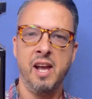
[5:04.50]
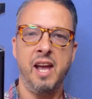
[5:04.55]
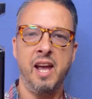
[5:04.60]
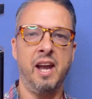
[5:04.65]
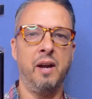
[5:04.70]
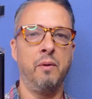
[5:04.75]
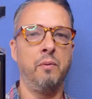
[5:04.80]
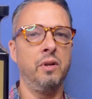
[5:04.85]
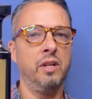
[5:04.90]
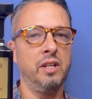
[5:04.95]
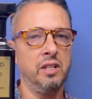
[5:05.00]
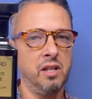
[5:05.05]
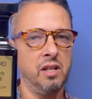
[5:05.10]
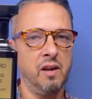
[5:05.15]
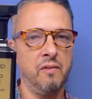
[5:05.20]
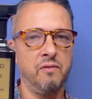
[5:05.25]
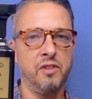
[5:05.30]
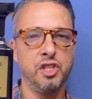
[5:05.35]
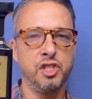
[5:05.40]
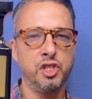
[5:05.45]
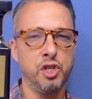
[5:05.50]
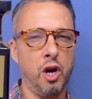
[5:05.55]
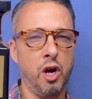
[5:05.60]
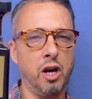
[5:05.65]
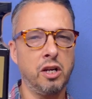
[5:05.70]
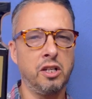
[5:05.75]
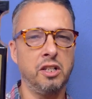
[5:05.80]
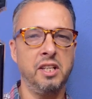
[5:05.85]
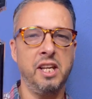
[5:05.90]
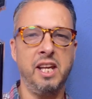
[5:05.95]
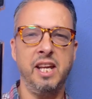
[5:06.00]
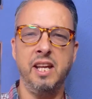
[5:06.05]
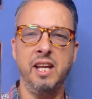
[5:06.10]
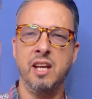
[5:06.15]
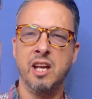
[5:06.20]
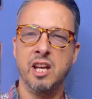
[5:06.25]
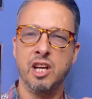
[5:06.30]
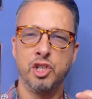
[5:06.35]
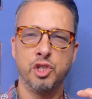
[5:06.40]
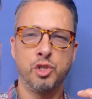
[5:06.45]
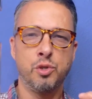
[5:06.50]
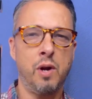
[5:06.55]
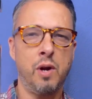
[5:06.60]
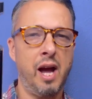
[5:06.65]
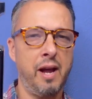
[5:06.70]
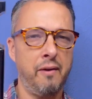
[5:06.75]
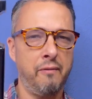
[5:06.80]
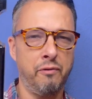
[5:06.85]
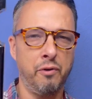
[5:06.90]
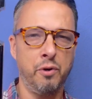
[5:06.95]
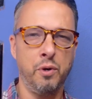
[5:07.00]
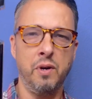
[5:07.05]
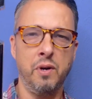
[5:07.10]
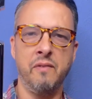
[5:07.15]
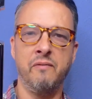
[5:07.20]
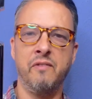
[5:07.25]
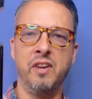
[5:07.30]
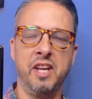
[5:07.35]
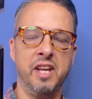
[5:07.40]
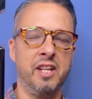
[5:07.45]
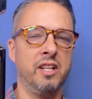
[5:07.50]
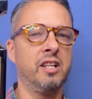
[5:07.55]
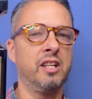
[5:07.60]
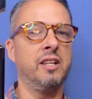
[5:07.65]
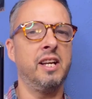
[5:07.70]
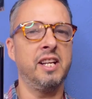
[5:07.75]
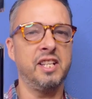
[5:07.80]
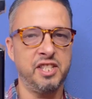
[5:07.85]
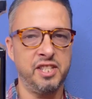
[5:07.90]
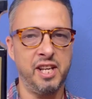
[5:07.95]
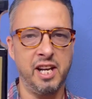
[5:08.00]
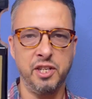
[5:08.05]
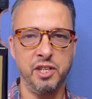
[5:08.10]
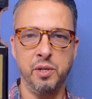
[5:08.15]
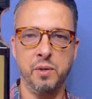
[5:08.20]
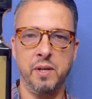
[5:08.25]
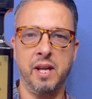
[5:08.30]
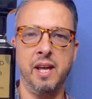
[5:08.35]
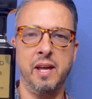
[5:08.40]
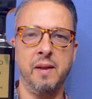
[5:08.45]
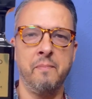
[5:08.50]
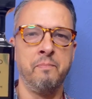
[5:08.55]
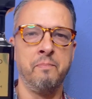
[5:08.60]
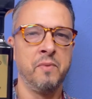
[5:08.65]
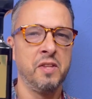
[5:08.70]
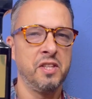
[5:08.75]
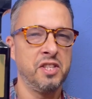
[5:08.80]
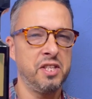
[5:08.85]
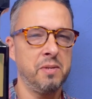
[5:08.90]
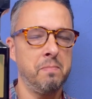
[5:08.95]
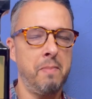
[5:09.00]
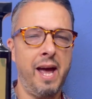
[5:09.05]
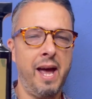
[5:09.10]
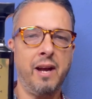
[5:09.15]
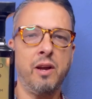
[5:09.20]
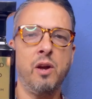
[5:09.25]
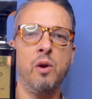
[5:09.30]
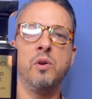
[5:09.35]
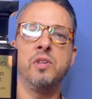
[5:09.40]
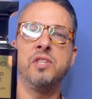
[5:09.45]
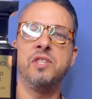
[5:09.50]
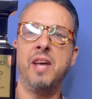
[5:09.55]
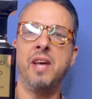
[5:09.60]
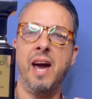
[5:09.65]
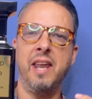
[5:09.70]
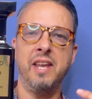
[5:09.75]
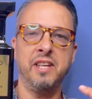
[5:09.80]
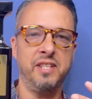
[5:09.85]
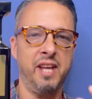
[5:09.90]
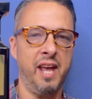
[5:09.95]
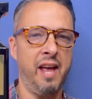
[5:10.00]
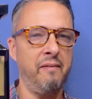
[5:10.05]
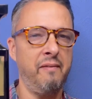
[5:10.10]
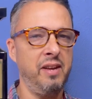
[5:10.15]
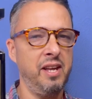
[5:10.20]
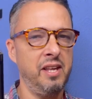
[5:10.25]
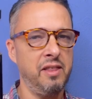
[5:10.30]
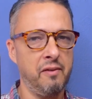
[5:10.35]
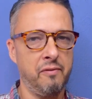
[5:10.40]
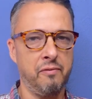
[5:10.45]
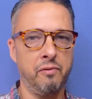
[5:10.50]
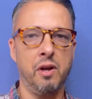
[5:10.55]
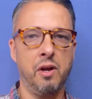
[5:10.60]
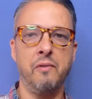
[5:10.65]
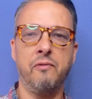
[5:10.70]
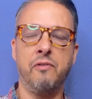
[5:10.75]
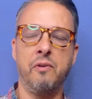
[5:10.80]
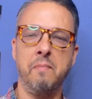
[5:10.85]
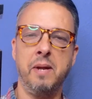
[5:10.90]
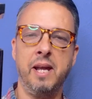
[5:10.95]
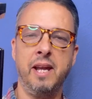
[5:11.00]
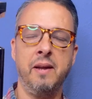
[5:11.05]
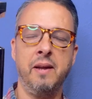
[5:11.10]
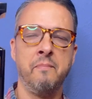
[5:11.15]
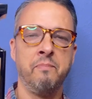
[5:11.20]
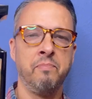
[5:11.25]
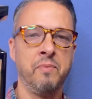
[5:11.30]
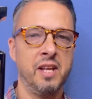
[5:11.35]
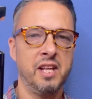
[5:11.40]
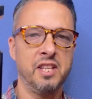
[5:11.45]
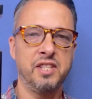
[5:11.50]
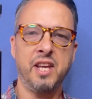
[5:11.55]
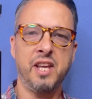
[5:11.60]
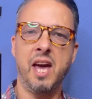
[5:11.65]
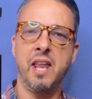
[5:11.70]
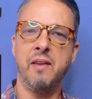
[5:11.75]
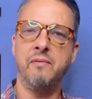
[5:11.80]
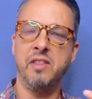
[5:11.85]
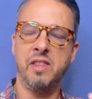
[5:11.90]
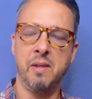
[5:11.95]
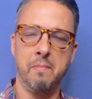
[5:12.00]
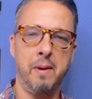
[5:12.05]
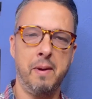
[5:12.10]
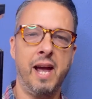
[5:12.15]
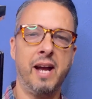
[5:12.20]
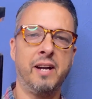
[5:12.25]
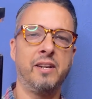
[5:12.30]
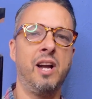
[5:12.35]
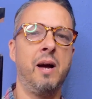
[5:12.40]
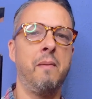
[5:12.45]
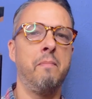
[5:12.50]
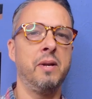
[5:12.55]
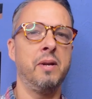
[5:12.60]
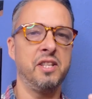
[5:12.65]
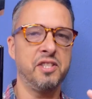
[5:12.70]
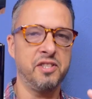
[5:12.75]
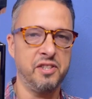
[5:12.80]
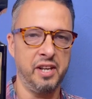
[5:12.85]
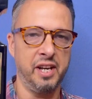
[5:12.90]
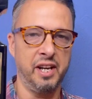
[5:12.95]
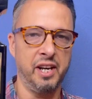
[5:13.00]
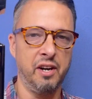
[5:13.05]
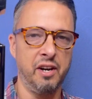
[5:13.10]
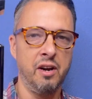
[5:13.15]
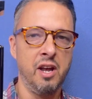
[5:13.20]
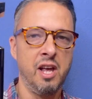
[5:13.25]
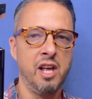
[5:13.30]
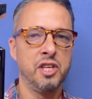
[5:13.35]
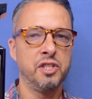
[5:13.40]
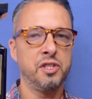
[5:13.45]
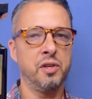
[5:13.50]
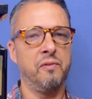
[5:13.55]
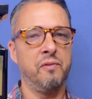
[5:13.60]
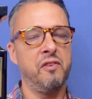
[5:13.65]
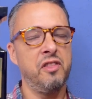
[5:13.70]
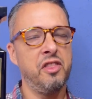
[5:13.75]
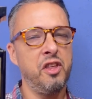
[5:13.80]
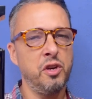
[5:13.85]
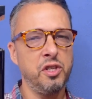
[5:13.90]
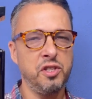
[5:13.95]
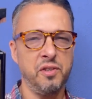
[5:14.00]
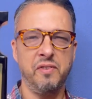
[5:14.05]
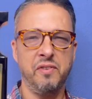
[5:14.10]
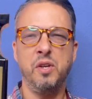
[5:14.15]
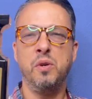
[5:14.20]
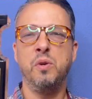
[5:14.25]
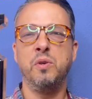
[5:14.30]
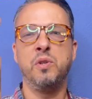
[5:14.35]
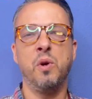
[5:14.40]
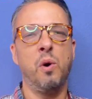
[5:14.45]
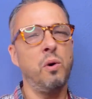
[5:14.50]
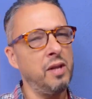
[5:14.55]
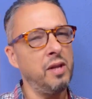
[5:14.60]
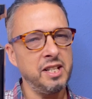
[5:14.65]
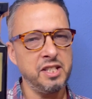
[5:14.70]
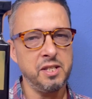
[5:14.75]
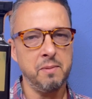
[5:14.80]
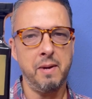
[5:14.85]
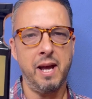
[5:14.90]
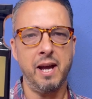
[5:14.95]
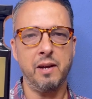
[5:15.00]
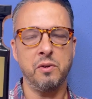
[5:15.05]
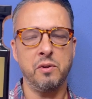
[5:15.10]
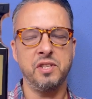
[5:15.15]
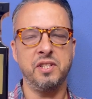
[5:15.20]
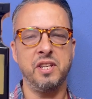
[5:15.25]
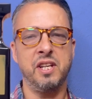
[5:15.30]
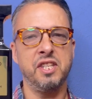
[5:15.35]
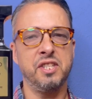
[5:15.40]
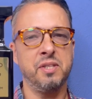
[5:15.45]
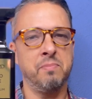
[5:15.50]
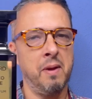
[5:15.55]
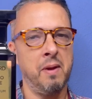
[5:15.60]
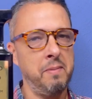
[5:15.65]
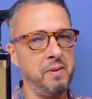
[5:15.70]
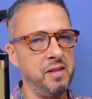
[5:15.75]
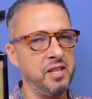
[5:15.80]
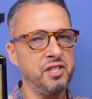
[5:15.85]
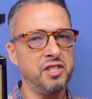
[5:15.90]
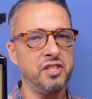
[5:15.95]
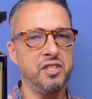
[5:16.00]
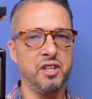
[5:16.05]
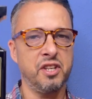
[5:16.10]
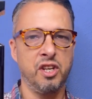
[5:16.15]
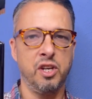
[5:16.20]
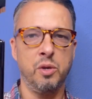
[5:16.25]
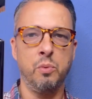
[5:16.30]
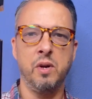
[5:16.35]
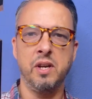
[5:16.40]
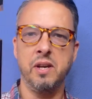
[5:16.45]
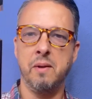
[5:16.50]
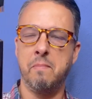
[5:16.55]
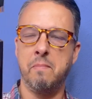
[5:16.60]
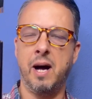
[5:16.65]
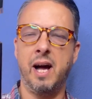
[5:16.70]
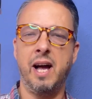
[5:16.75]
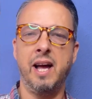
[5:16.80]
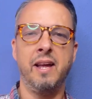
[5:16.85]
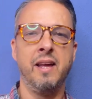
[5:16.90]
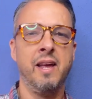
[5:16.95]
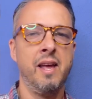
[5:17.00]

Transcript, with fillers: And I really love the chocolatey dried fruit and vanilla like scent you get. Tobacco is not as heavy in the front for me. It's kind of in the background, but it's there. So for those of you who don't like tobacco scents, maybe this is a good one to buy